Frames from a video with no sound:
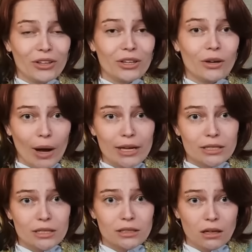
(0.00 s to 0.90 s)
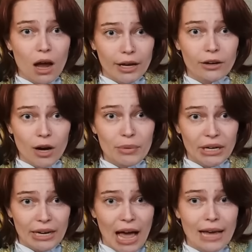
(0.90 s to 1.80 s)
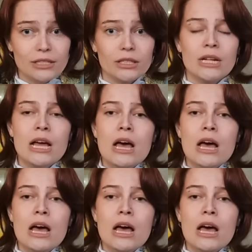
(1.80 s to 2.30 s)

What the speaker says: her away and is locking her up in a castle.